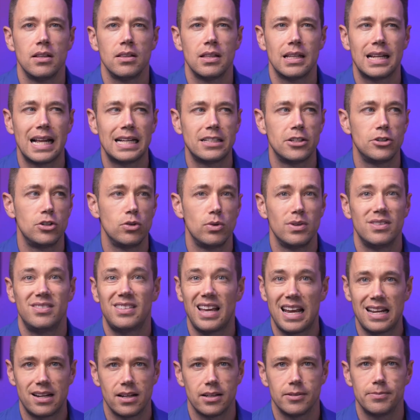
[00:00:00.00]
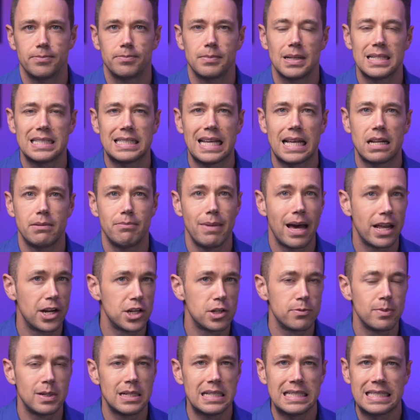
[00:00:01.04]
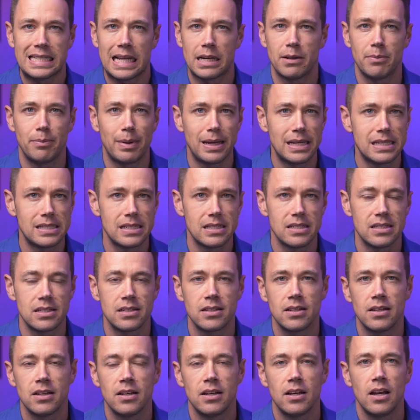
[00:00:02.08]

that had to do with data, data management, databases,